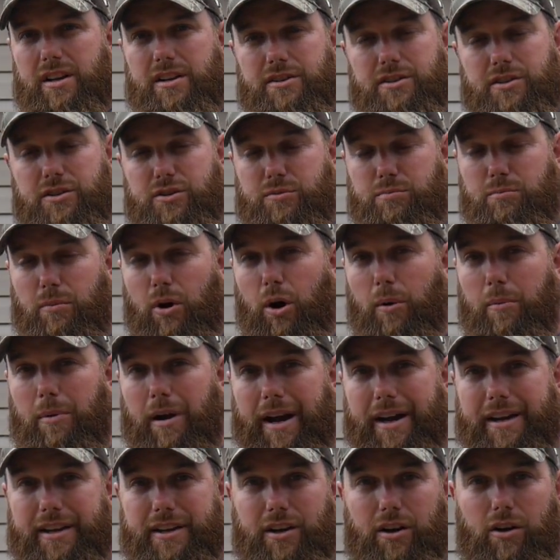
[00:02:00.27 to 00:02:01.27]
just small
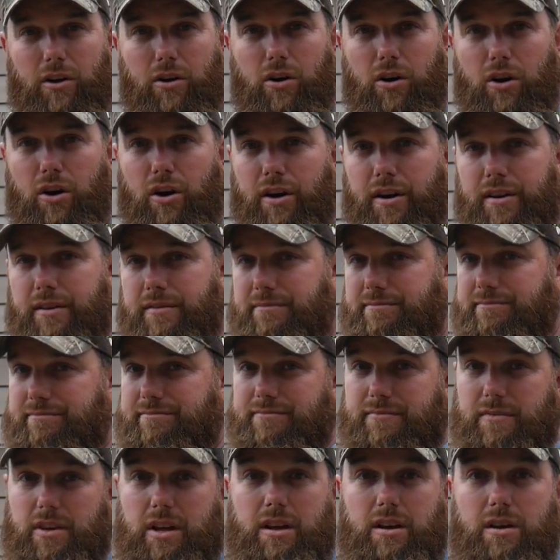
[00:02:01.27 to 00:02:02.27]
backyard,
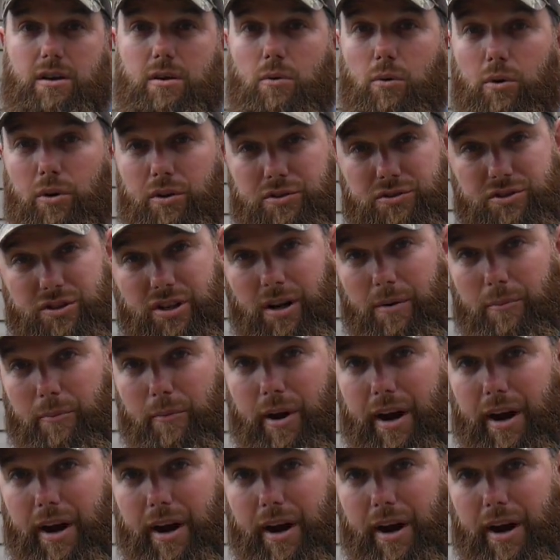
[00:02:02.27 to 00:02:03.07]
wanting something